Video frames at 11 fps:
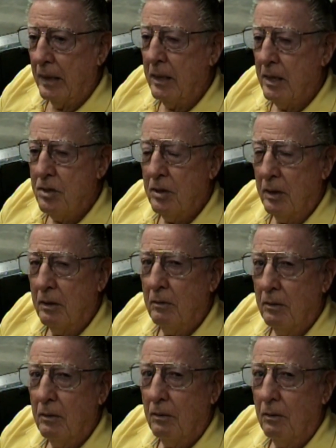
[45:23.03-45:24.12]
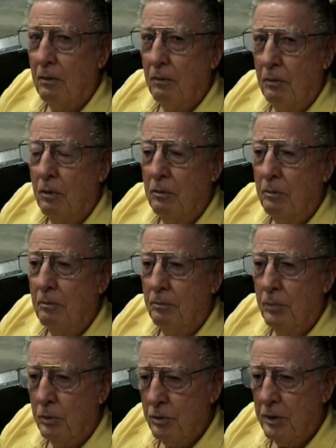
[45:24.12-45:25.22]
And he said, Don't
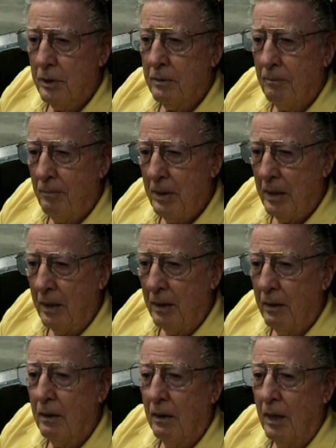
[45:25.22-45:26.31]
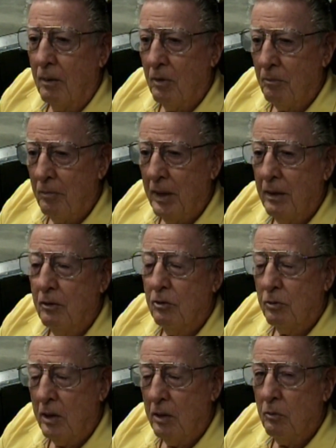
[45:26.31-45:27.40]
bullshit me. I'm a MiG
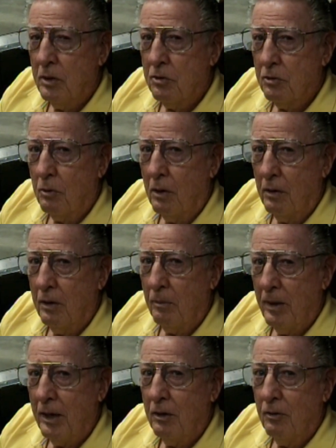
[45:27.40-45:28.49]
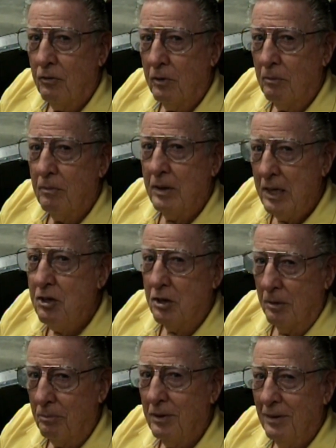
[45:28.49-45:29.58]
21 squadron commander from
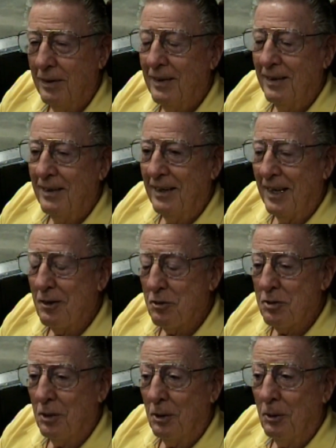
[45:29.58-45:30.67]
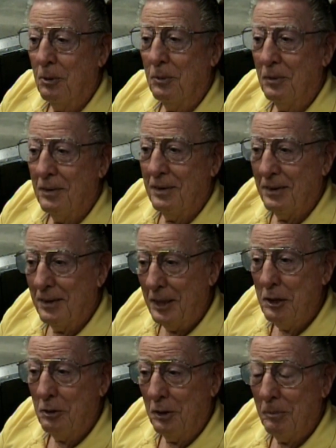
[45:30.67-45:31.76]
Egypt. And so
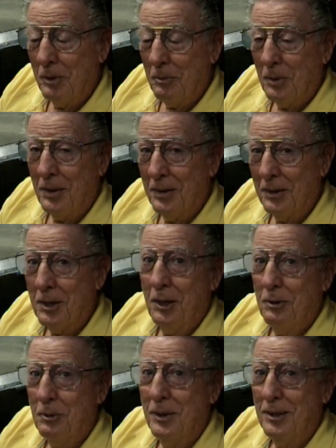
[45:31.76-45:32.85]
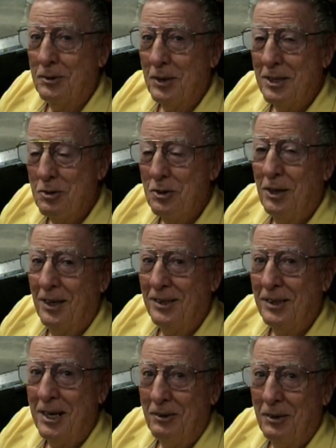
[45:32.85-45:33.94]
he could have been one of the contrails I saw
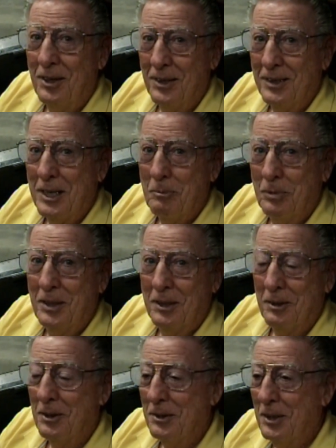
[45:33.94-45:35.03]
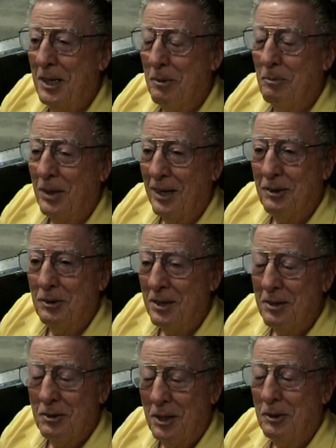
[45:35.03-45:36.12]
down there at that particular time, but I
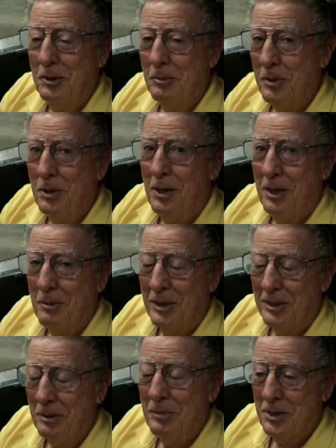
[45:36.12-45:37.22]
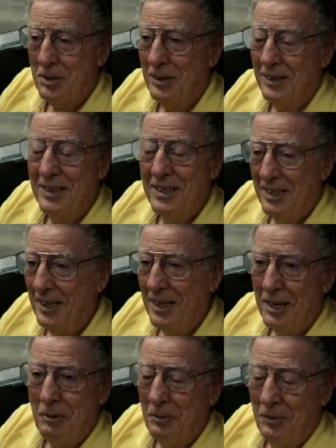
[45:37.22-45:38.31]
couldn't talk to him at all about the mission,
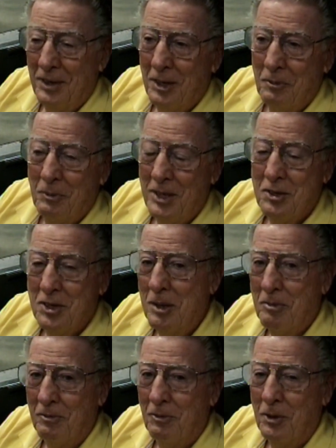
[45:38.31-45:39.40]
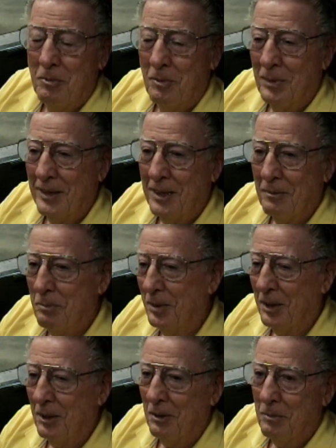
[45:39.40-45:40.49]
any, any way, shape, or form about that
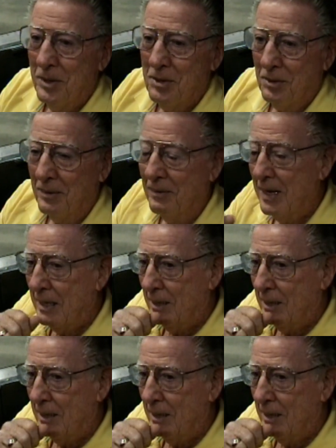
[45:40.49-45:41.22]
particular mission.